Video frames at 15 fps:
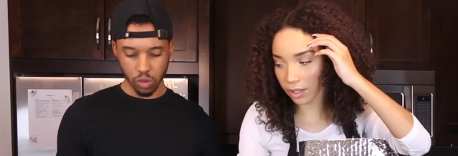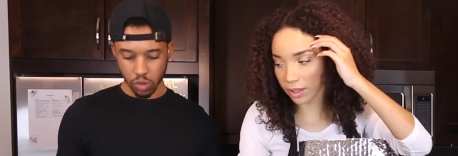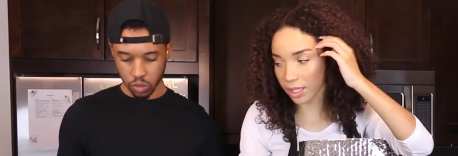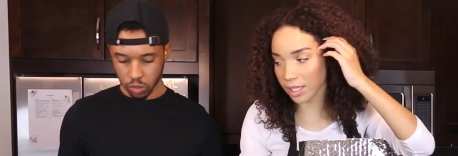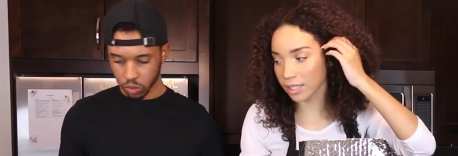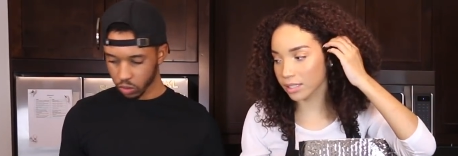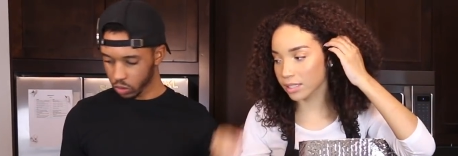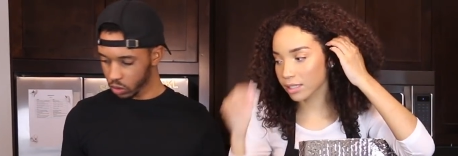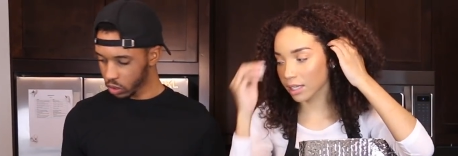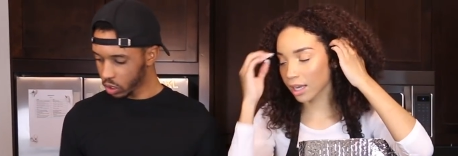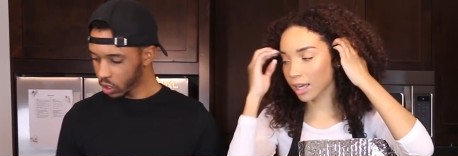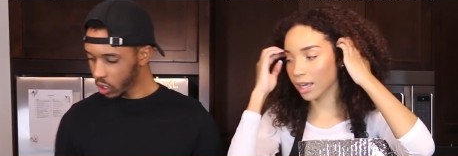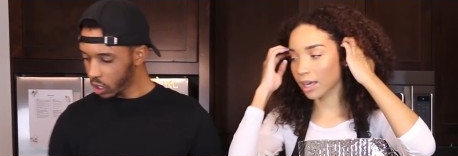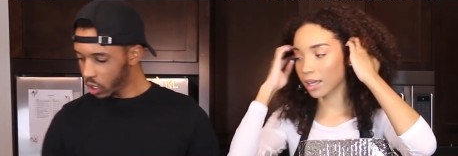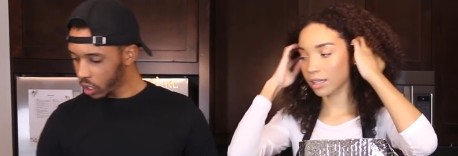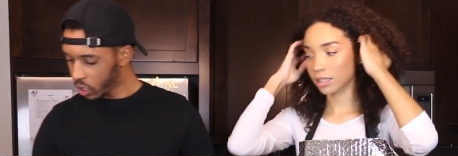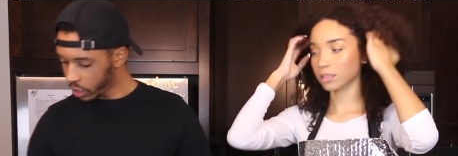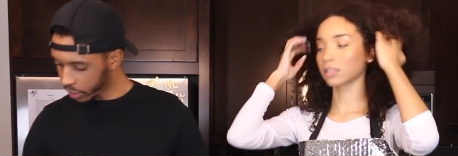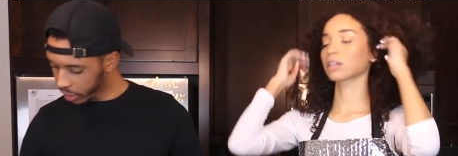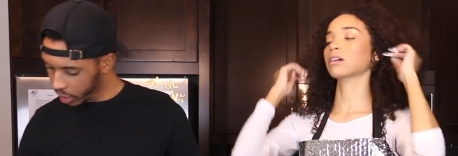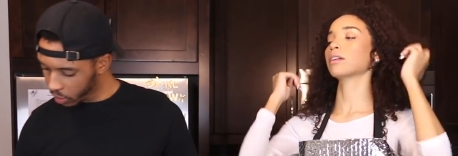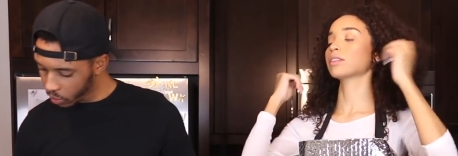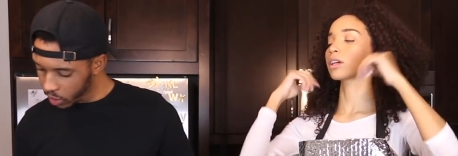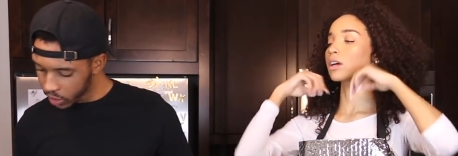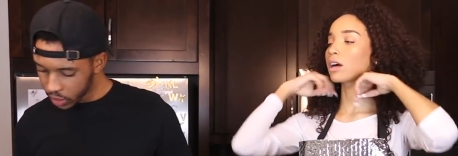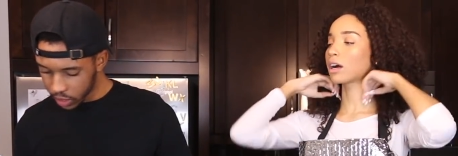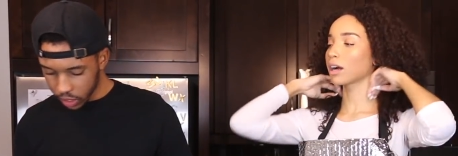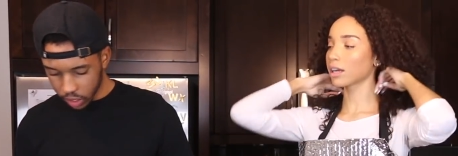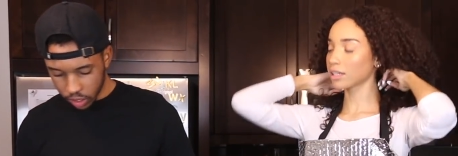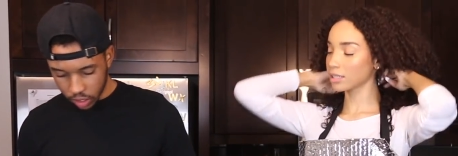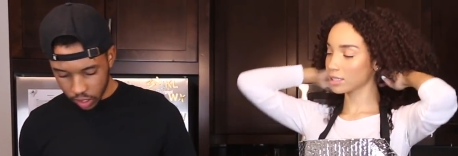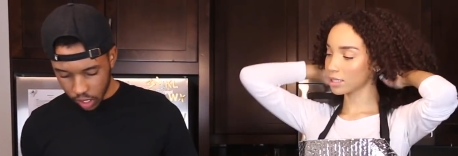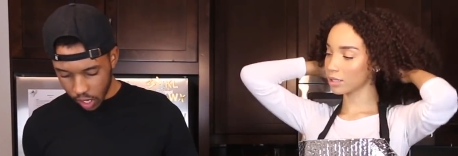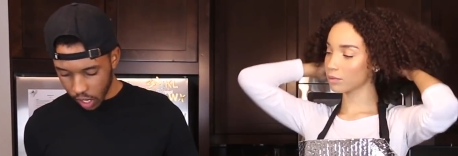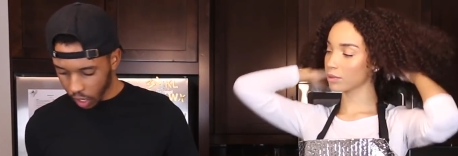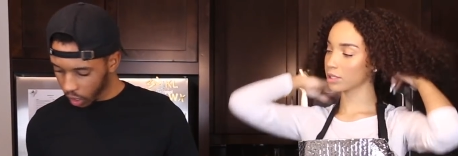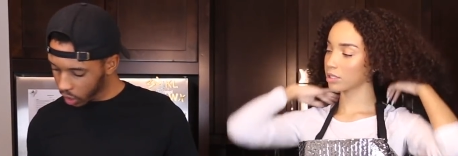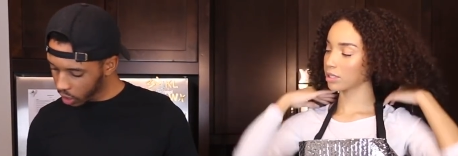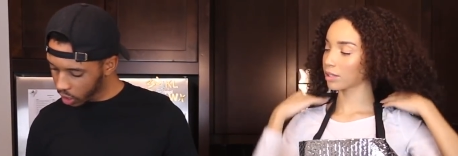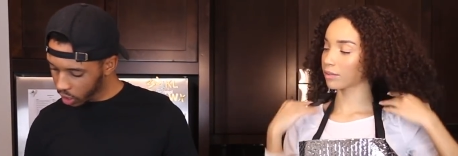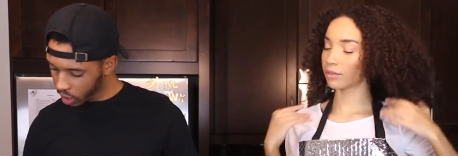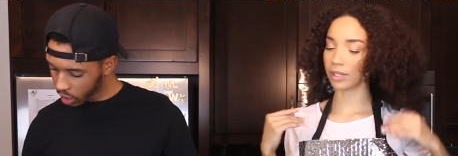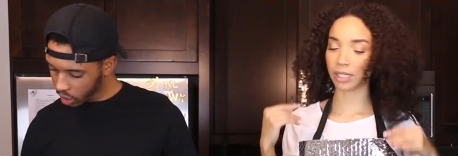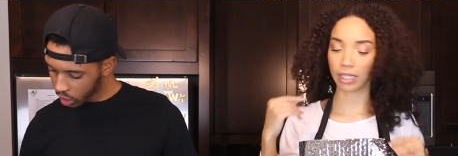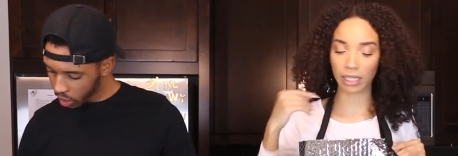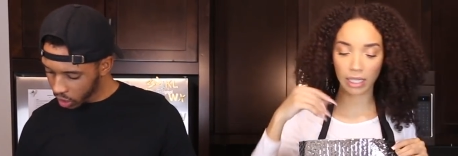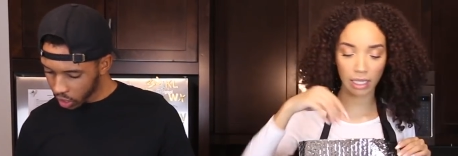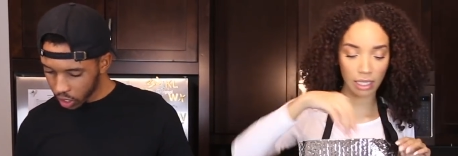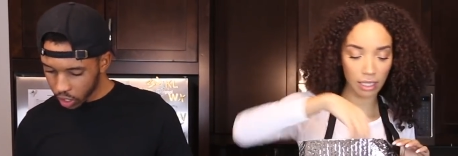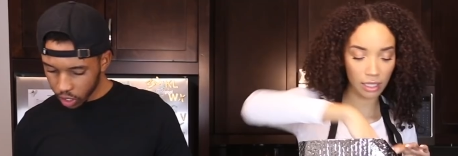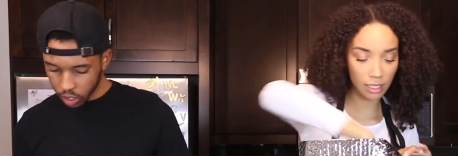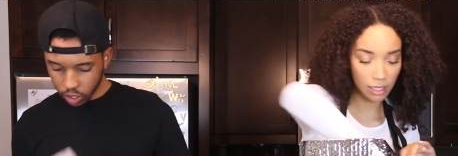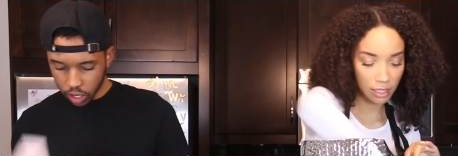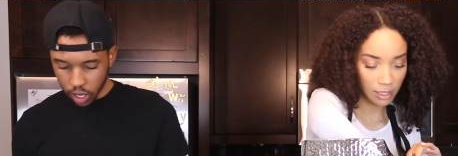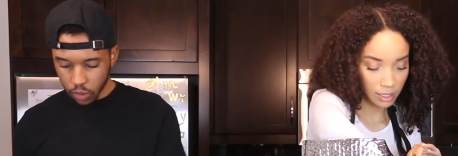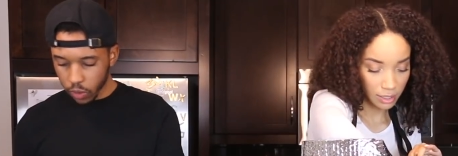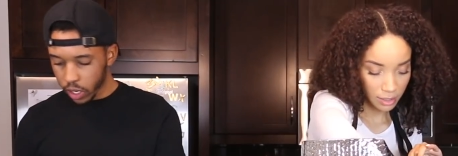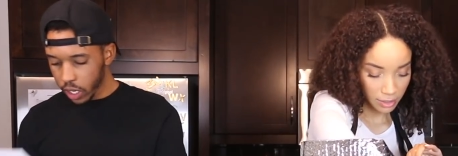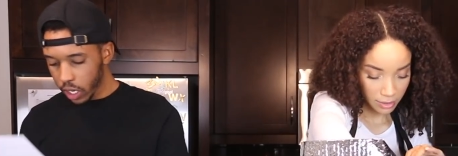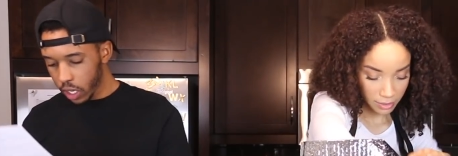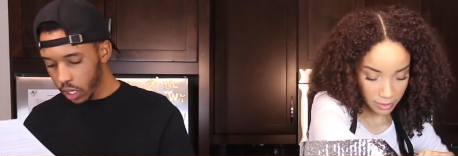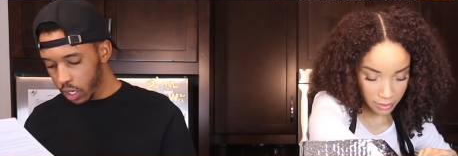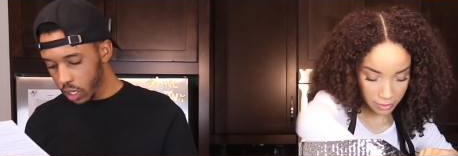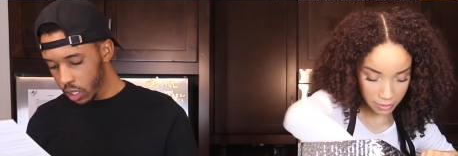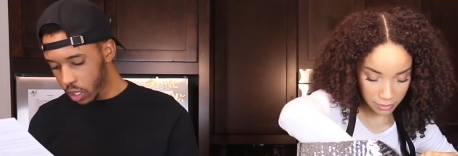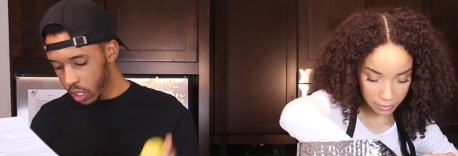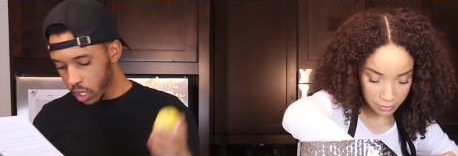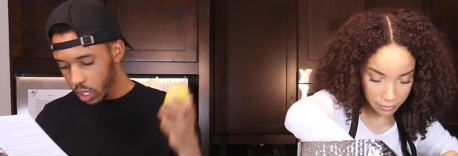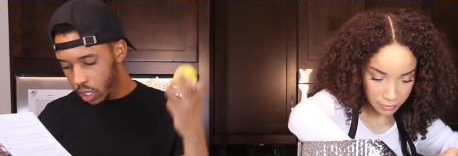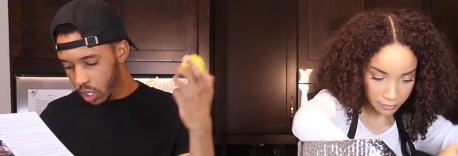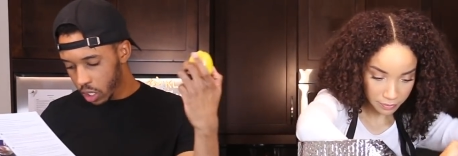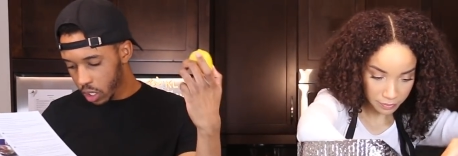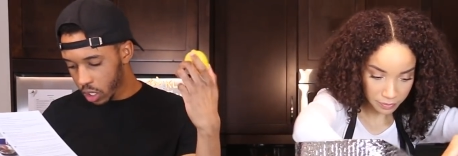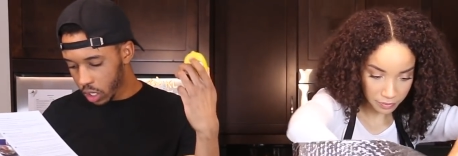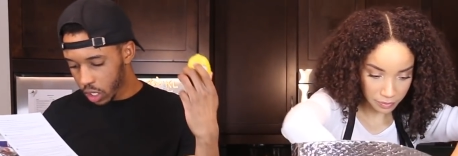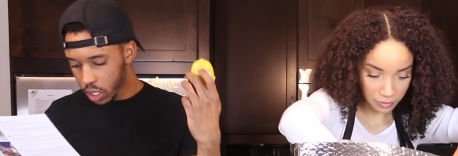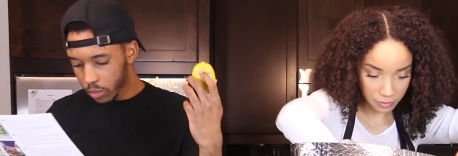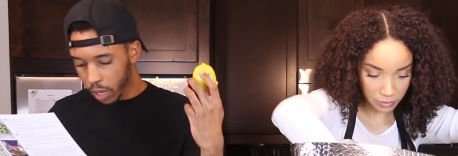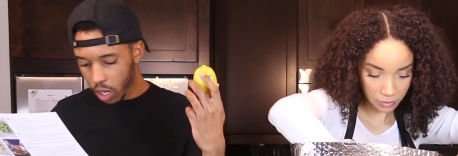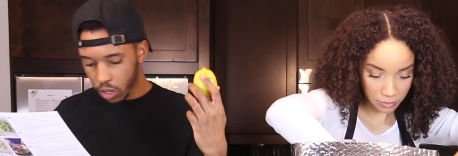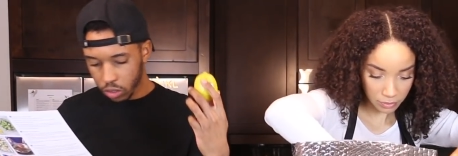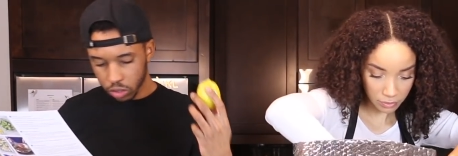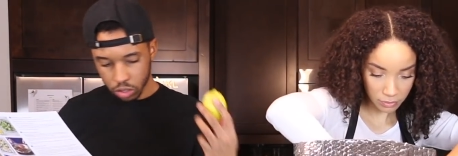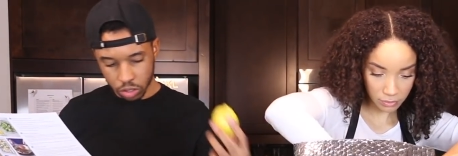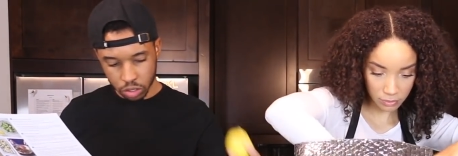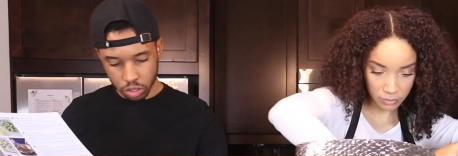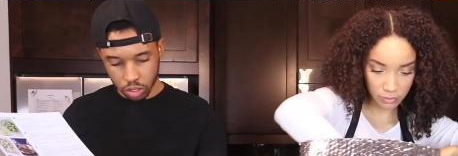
Speaker 1: all this and look okay, on the card see, and see yeah. which stuff we need. Okay, we need the limon.